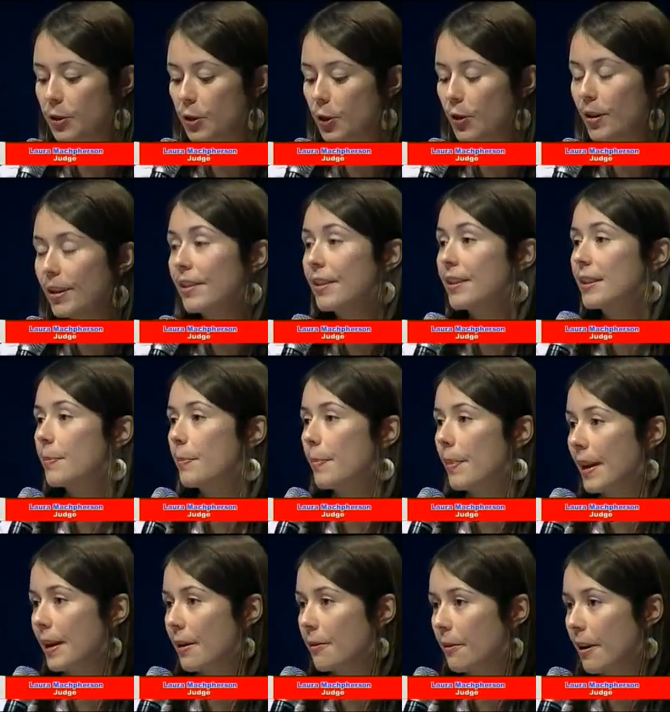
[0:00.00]
during the
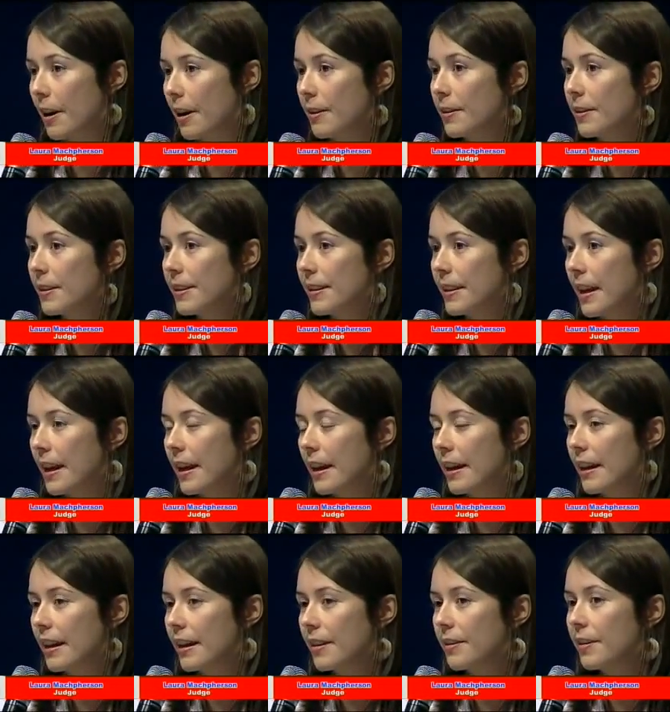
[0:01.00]
debate round,
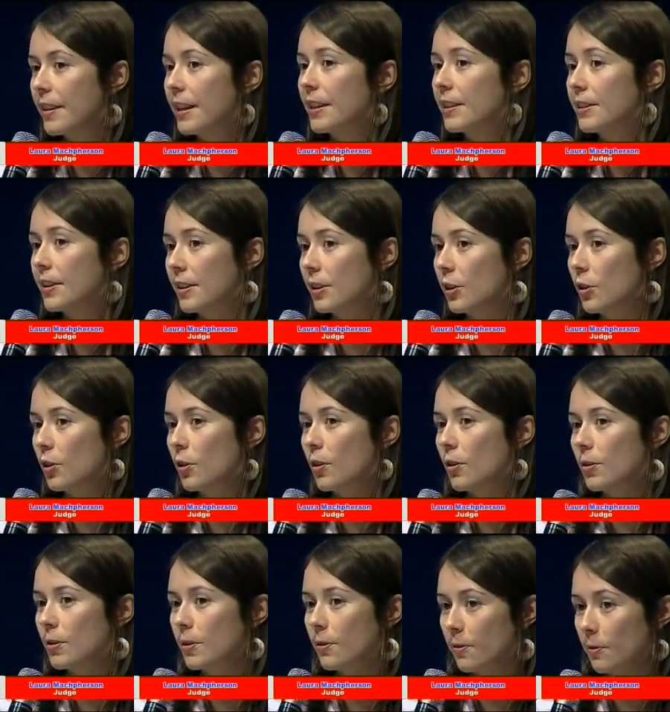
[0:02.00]
uh, things that you
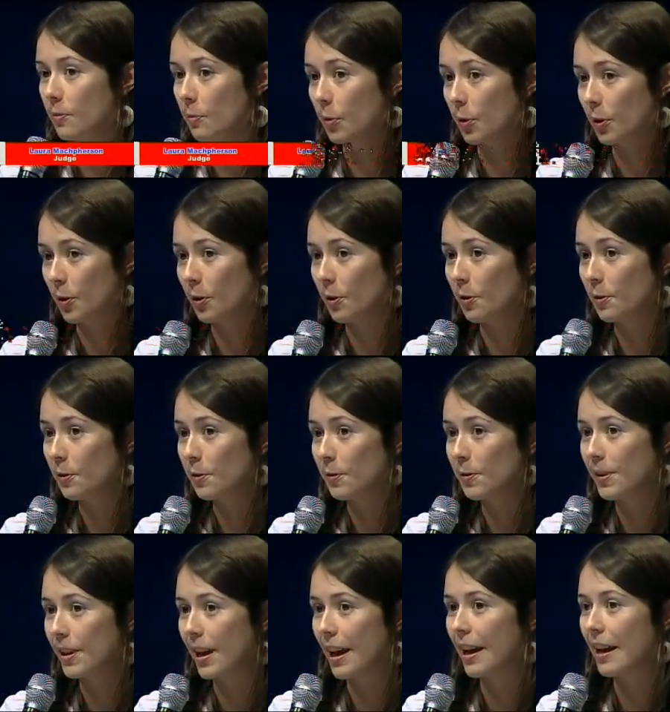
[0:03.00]
could have
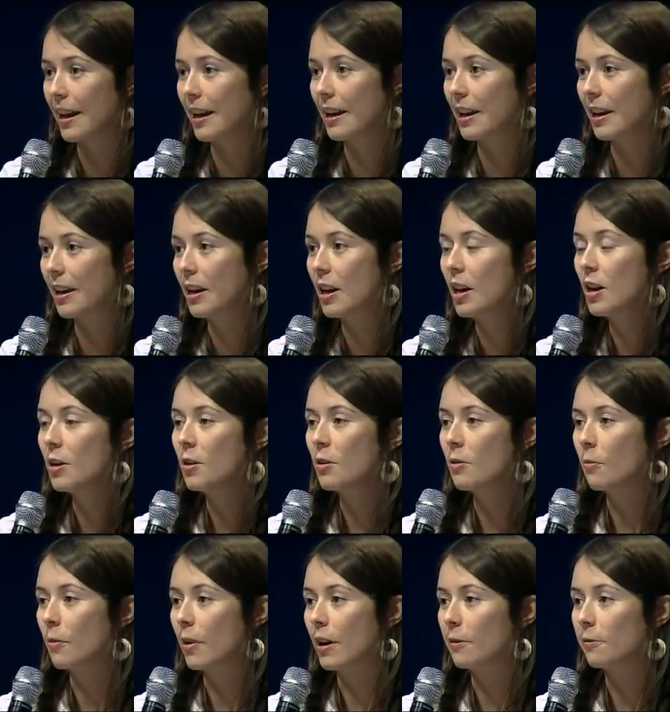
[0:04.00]
improved uh,
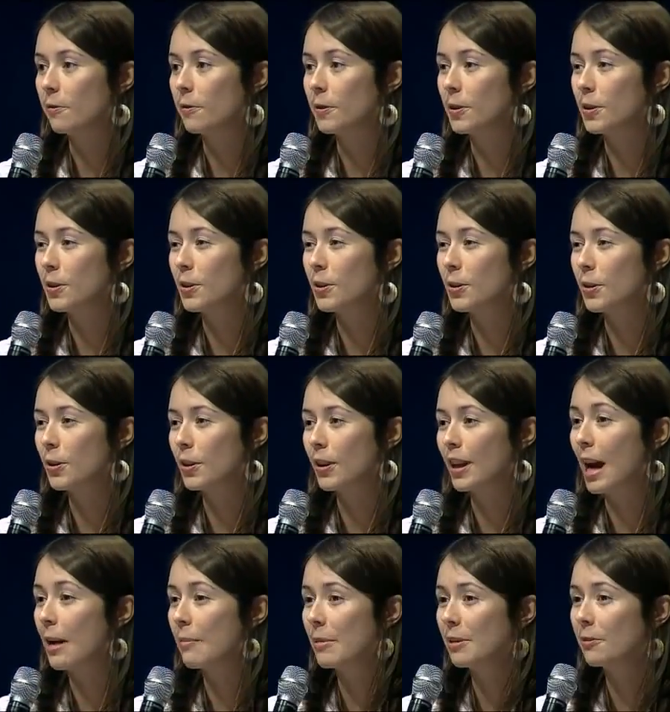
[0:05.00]
were for sure
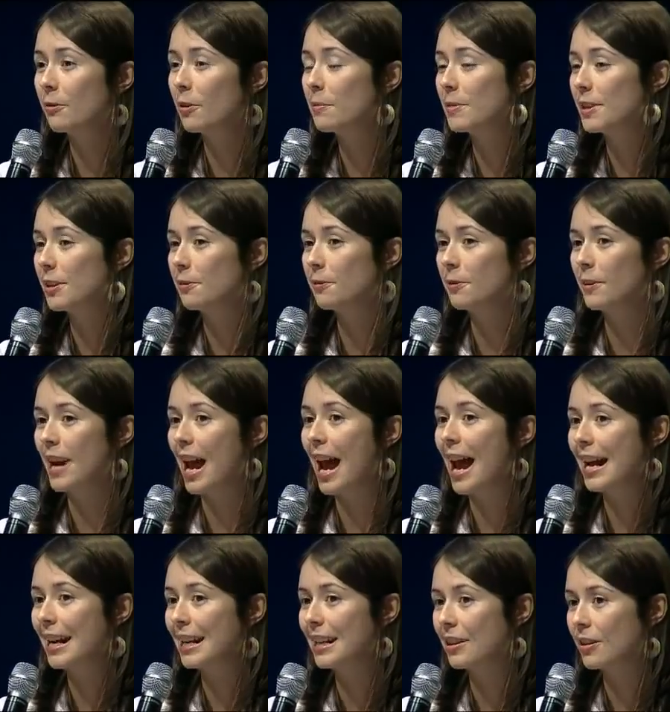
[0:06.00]
coming from different
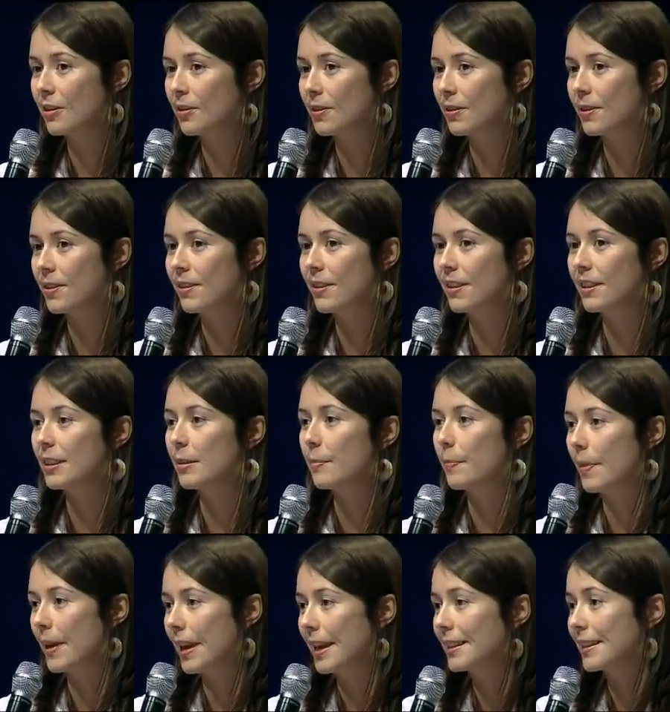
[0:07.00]
angles. The
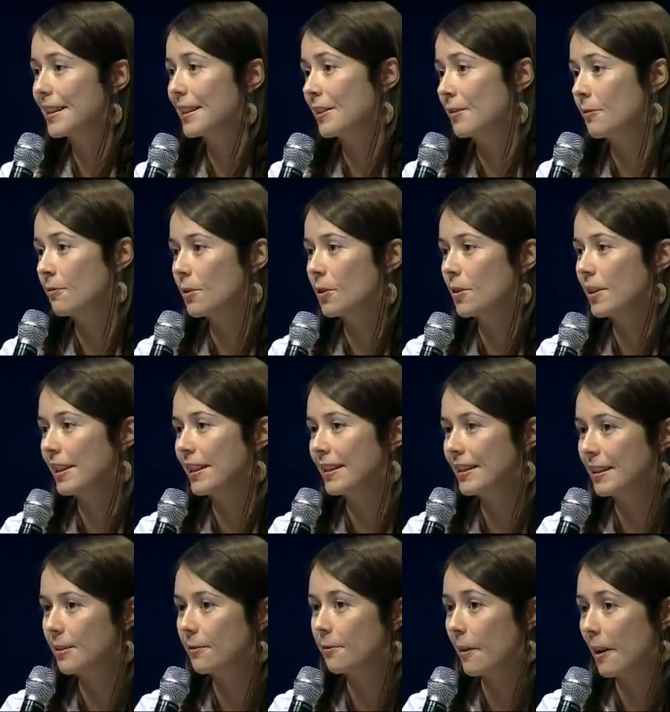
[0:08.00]
debate didn't really
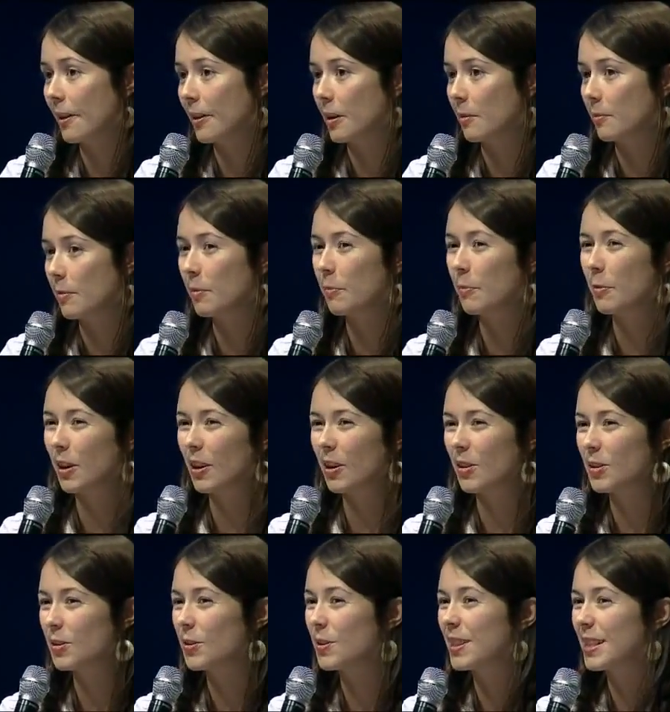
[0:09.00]
develop
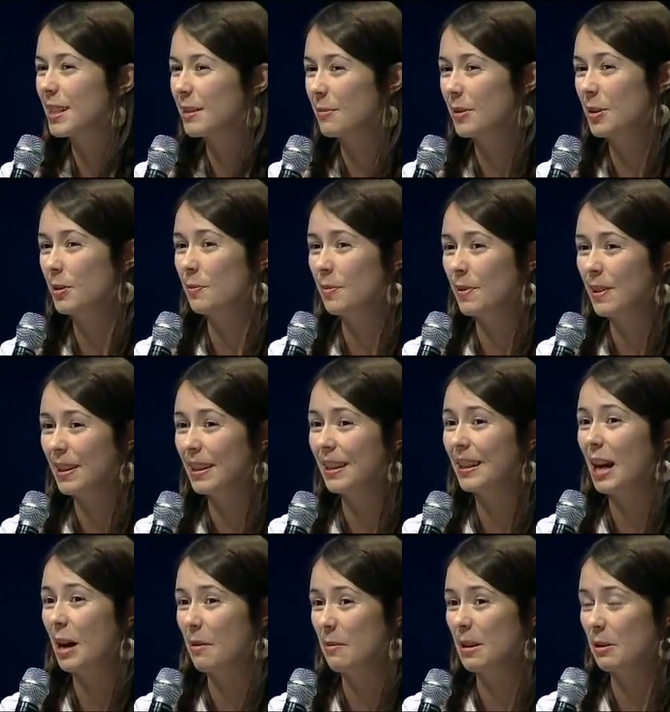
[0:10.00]
because you seem to be
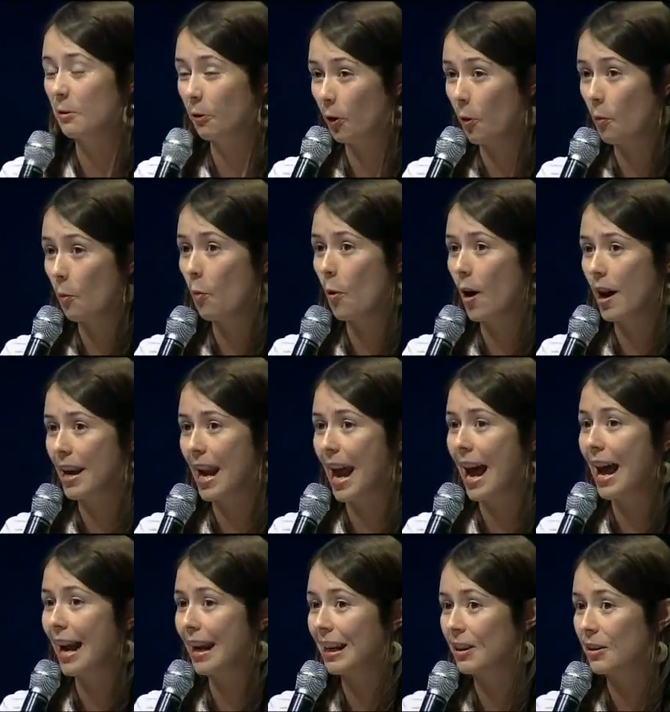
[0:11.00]
coming from one
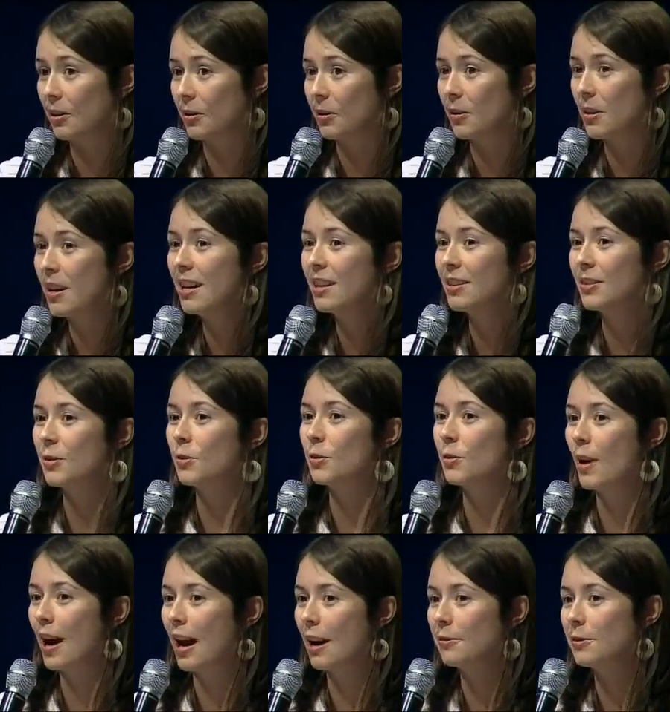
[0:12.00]
angle, so
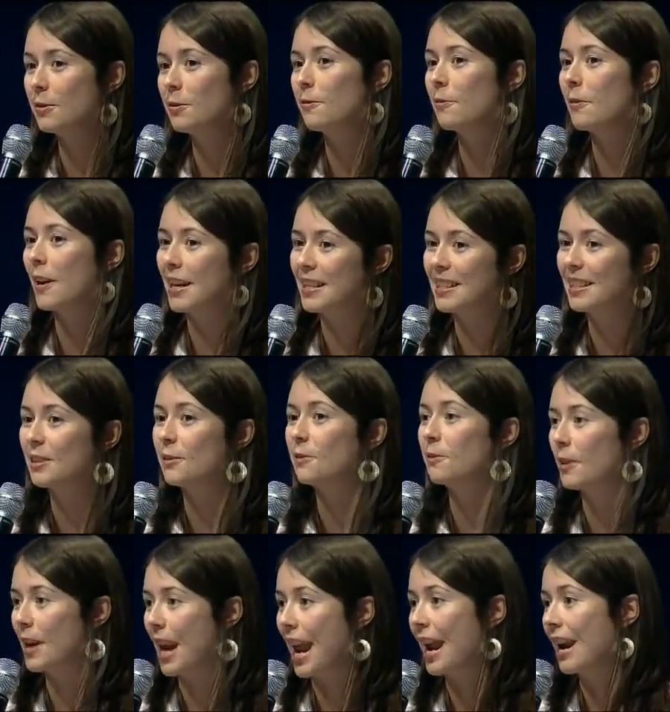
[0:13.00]
you have to find
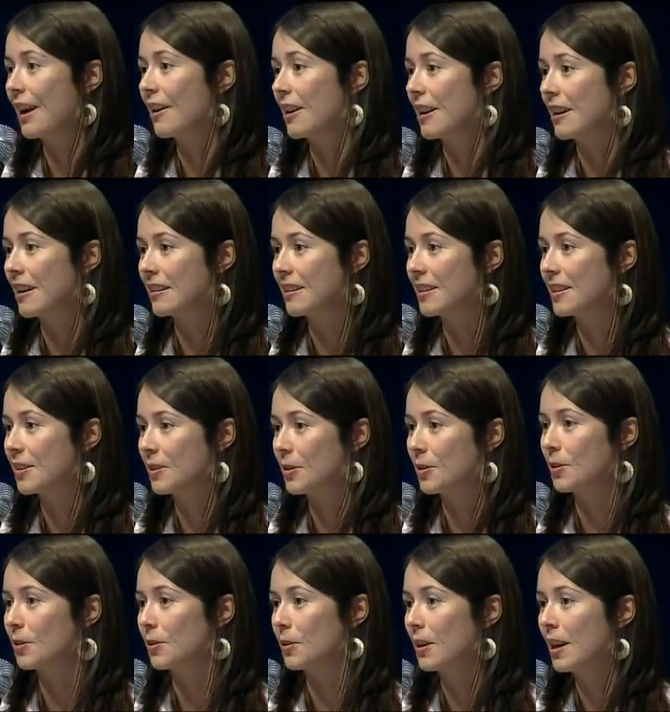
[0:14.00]
different areas
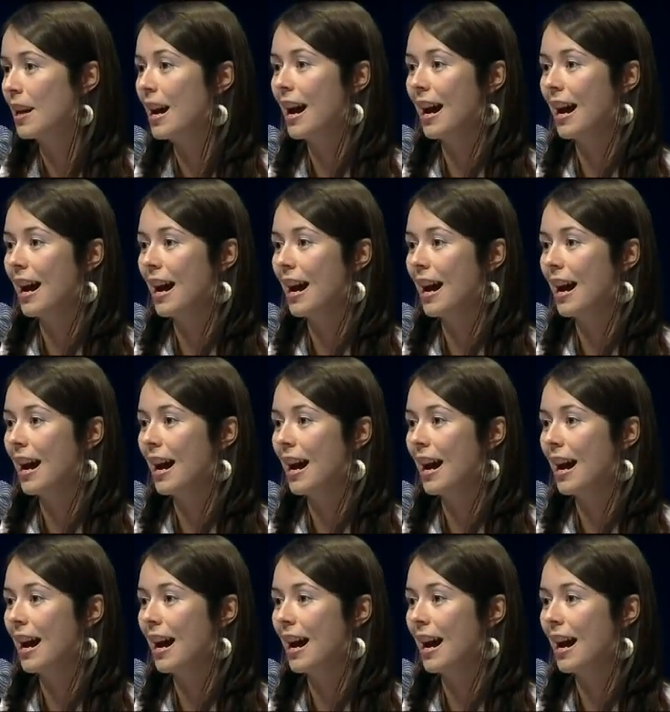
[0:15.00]
to